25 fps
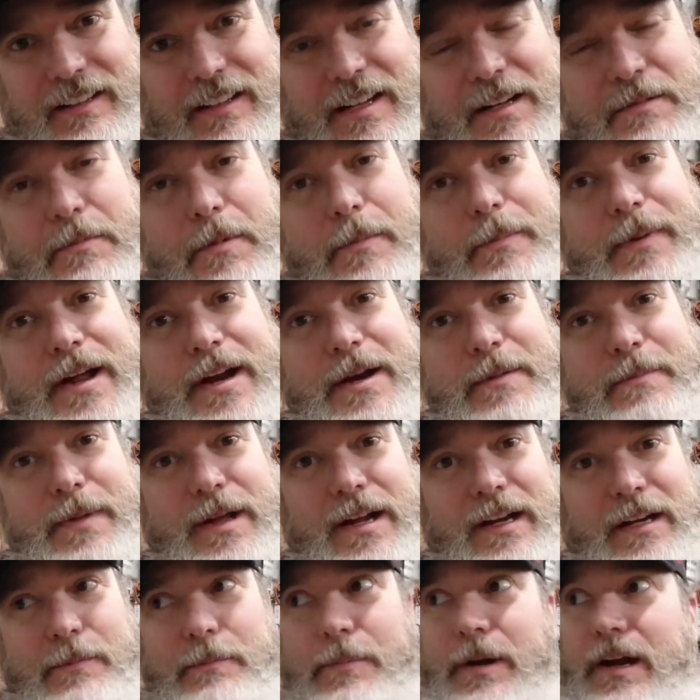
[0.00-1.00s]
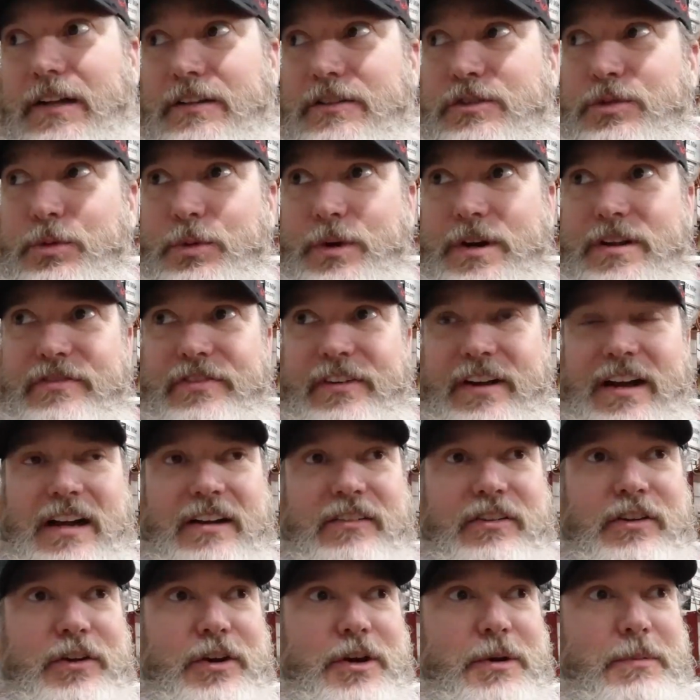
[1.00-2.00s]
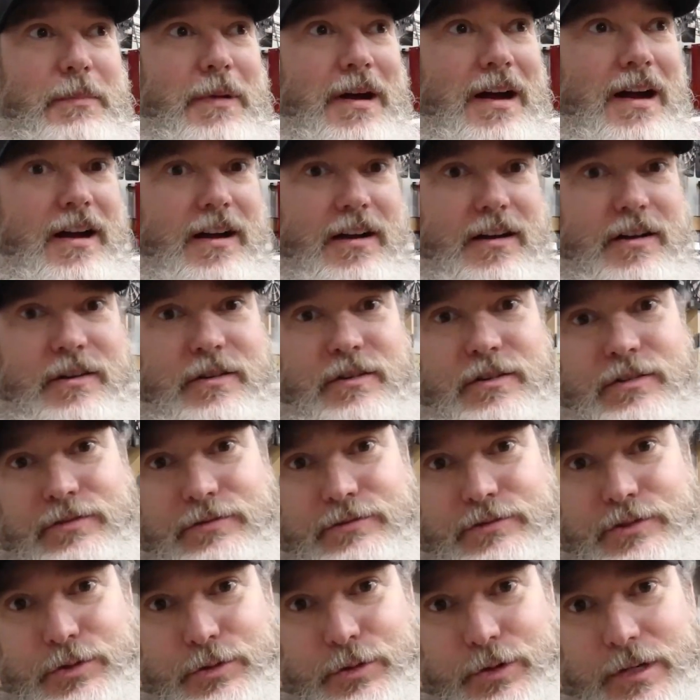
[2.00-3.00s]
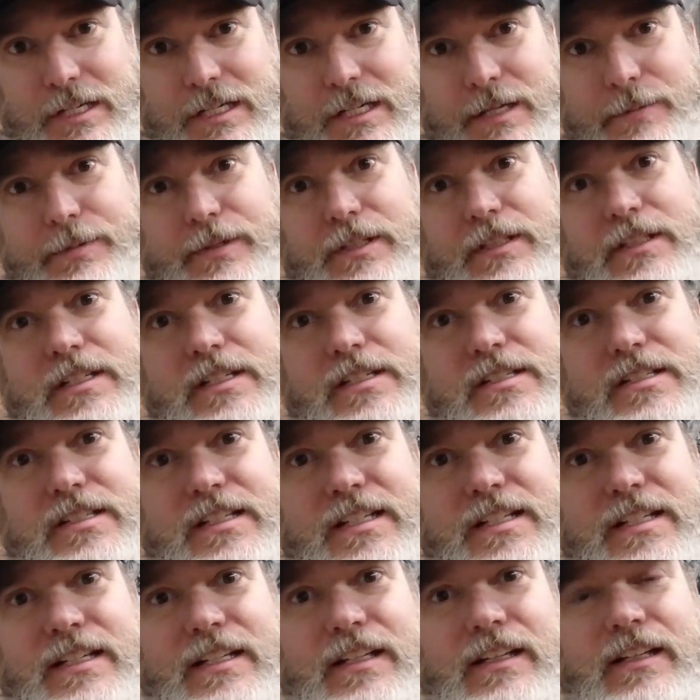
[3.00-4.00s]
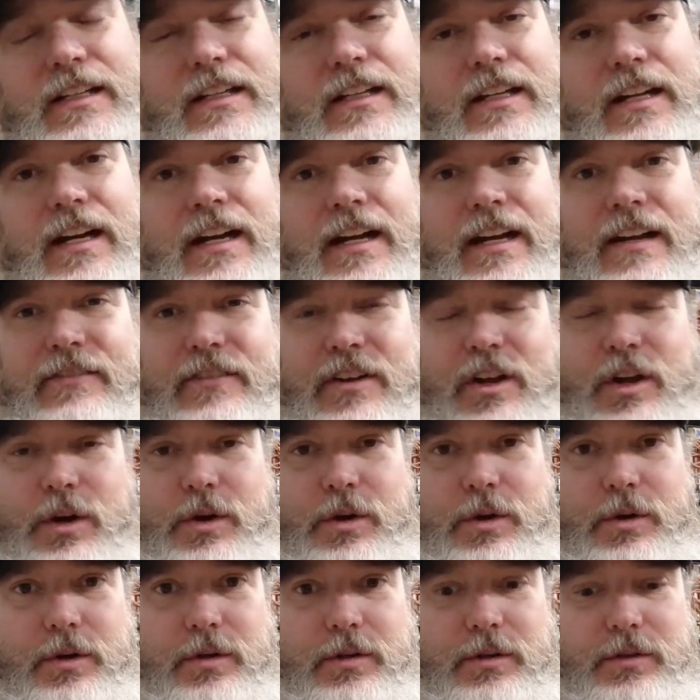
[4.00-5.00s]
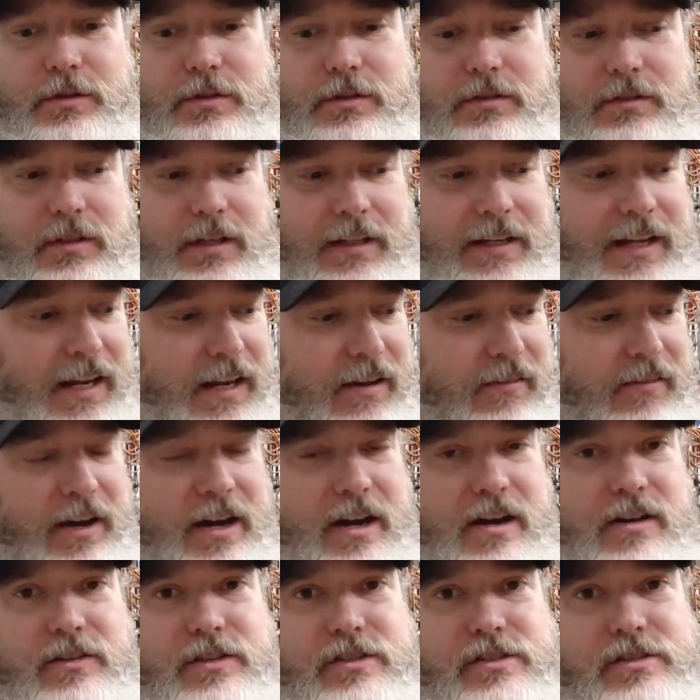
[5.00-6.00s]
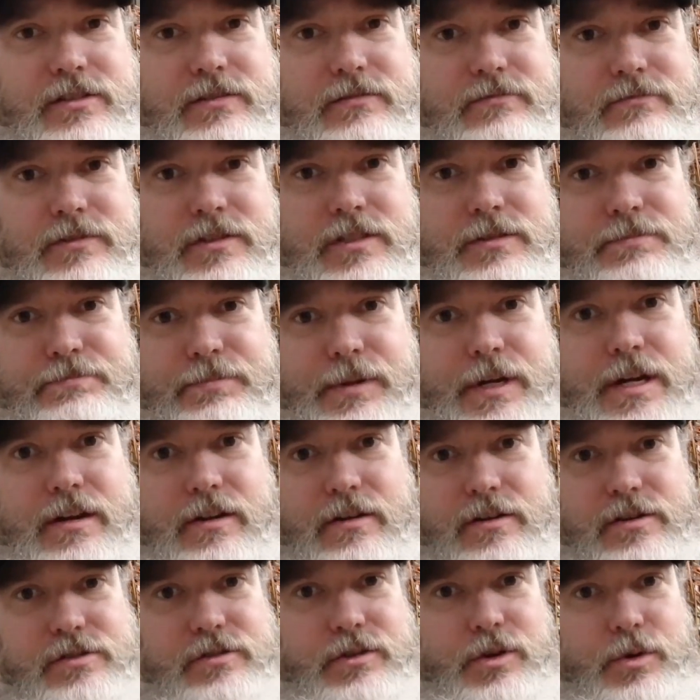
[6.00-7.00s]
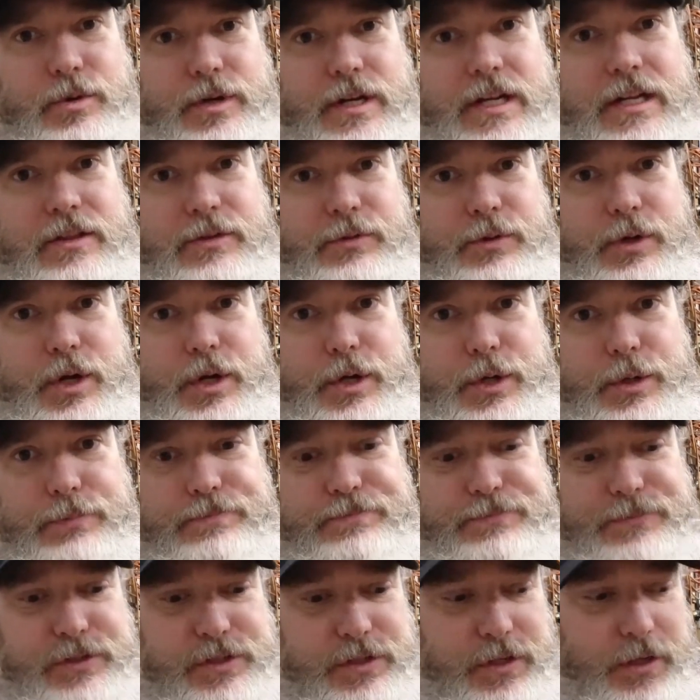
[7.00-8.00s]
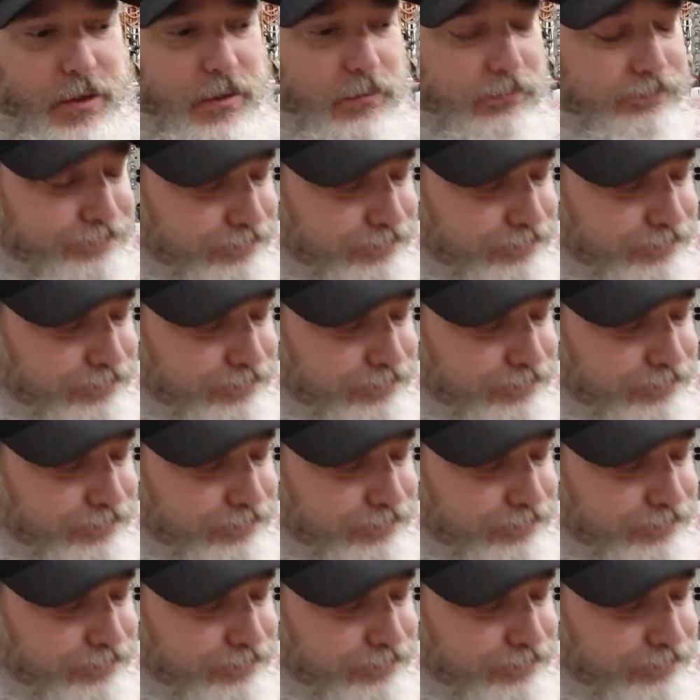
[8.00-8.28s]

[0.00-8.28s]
I'm about to make about 2,500 mile trip in this thing, and I can't even hear the speakers going down the road. So